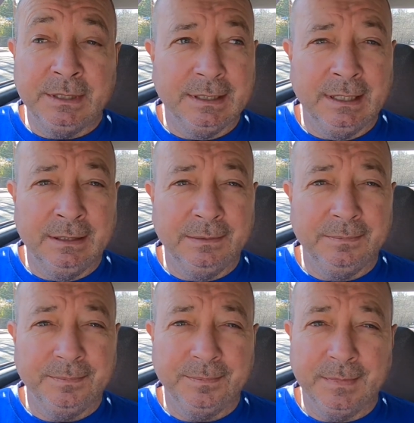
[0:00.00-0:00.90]
So
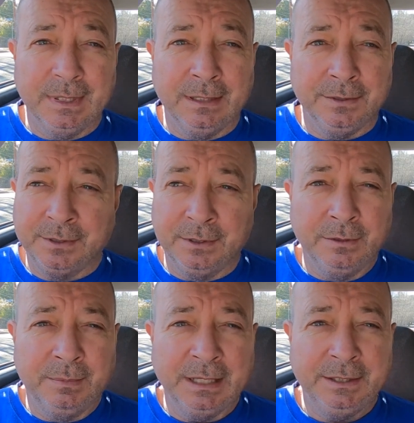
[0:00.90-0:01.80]
I'll
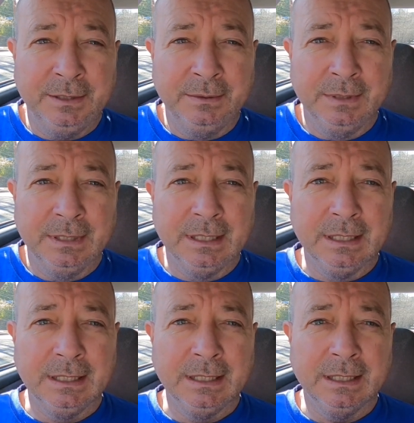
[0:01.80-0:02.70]
circle back to you
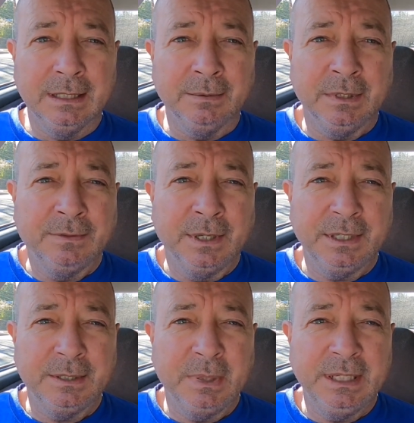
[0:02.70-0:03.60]
when I've got
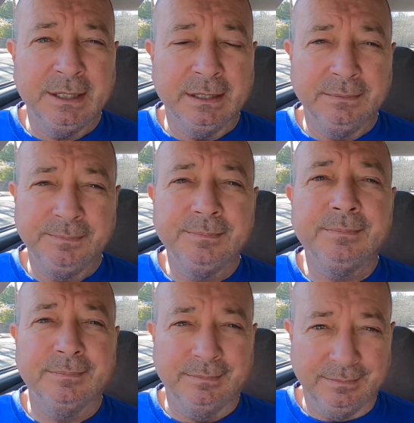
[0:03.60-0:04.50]
this pizza.
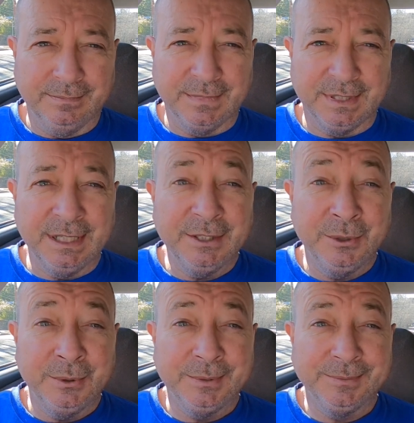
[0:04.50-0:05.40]
See you
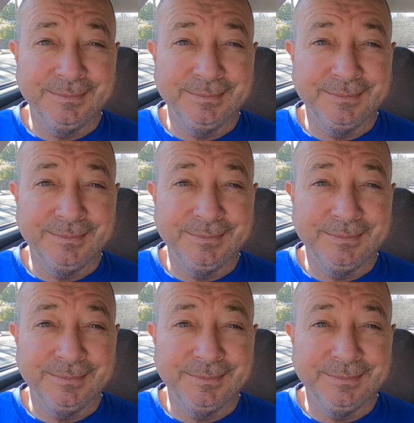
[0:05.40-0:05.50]
soon.